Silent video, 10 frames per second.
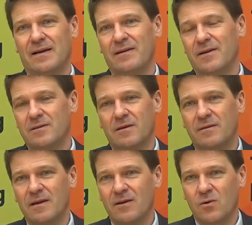There's, I
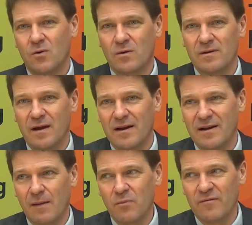think, a
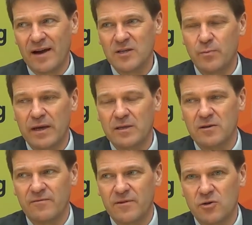number of aspects
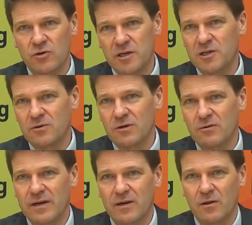of the traditional
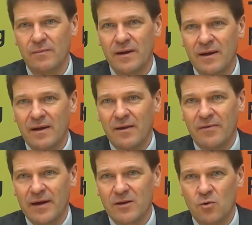curriculum
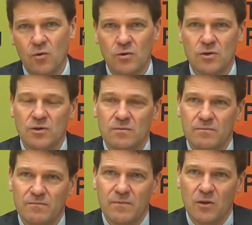that cause
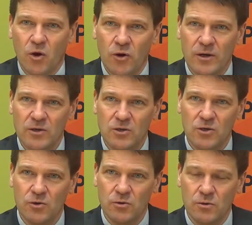learners
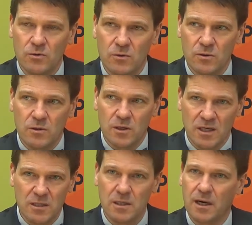to
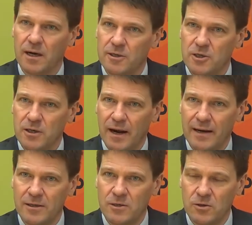disengage
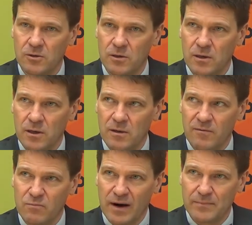and to
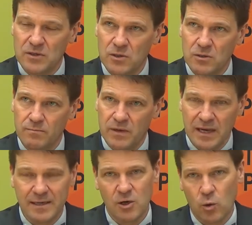perhaps
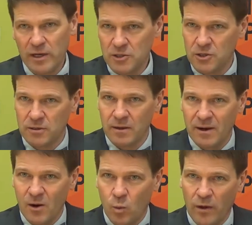begin to question
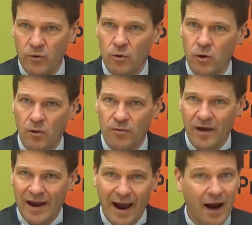whether or not
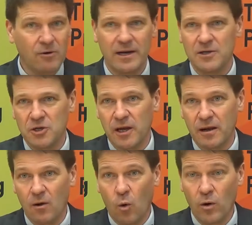they are an
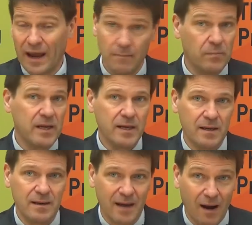engineer or can
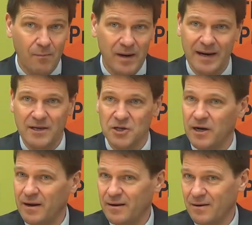become an engineer